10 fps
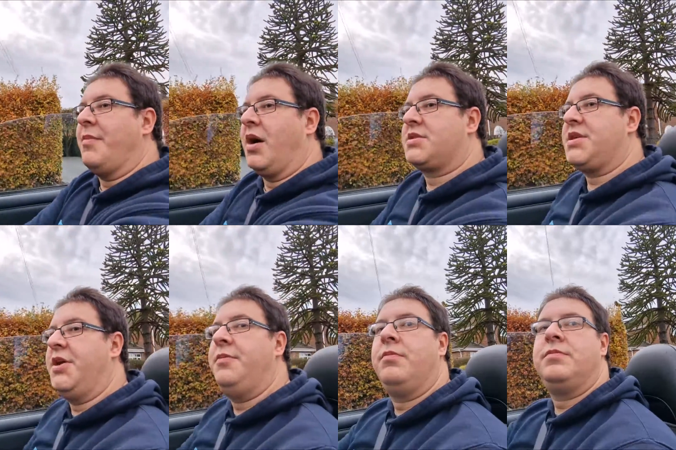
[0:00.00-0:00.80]

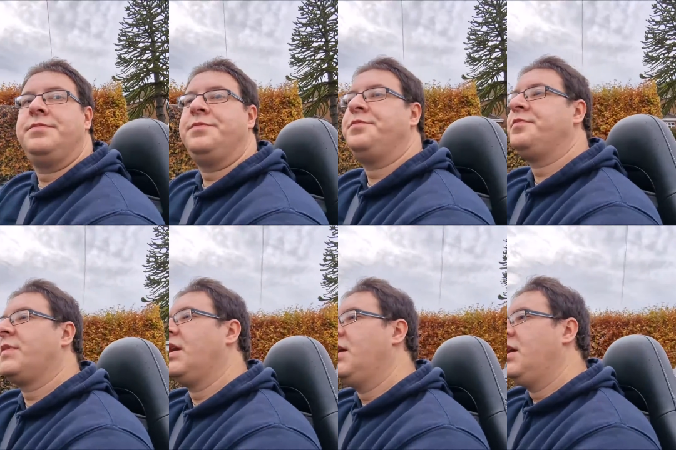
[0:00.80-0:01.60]
MR2.
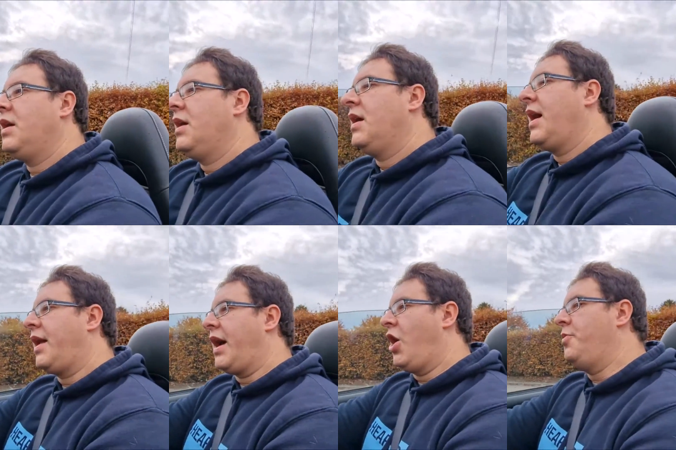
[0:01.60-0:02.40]

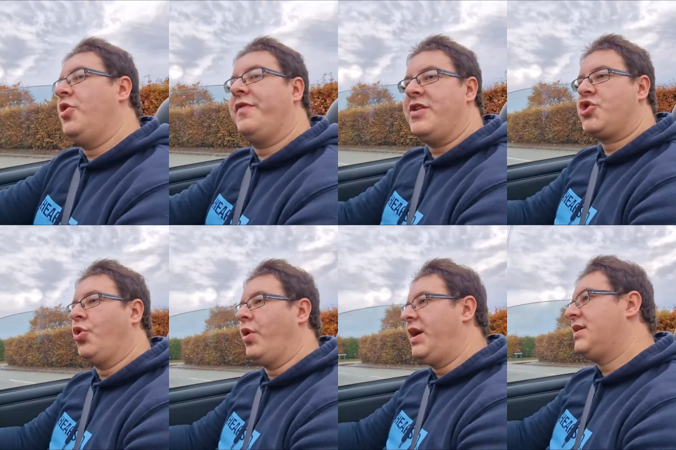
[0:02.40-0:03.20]
And I hope you've
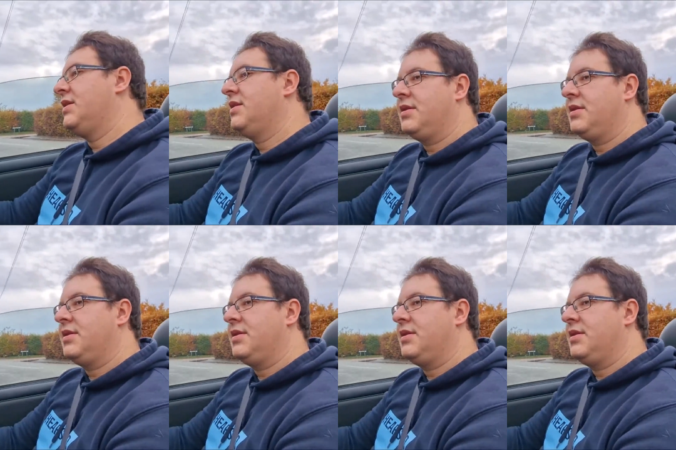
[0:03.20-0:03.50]
enjoyed